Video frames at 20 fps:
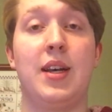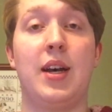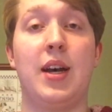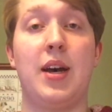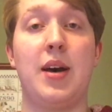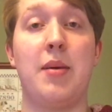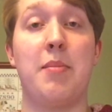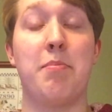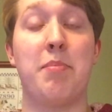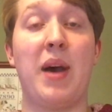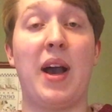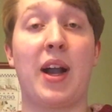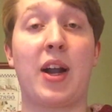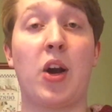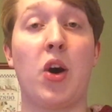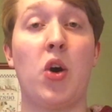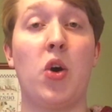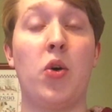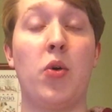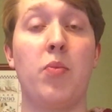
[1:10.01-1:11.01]

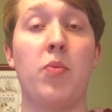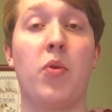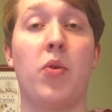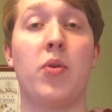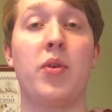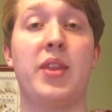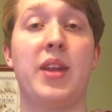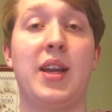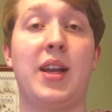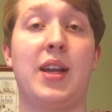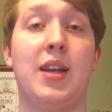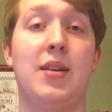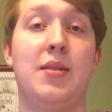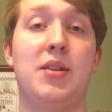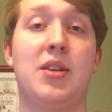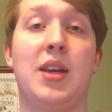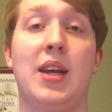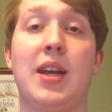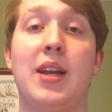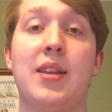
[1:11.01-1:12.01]
back home, or they
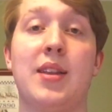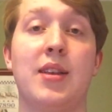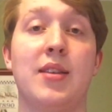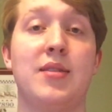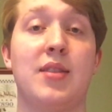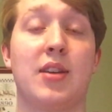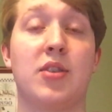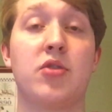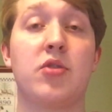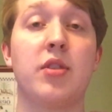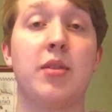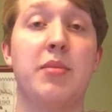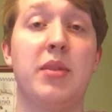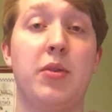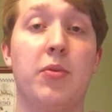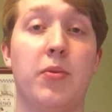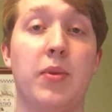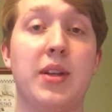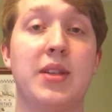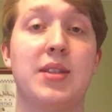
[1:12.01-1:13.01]
can take this
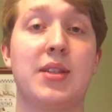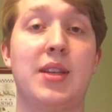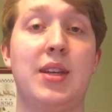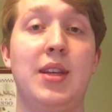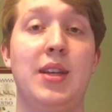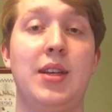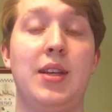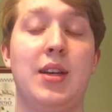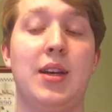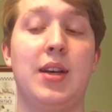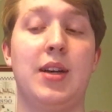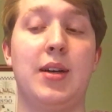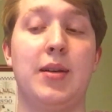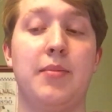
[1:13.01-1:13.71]
extremely risky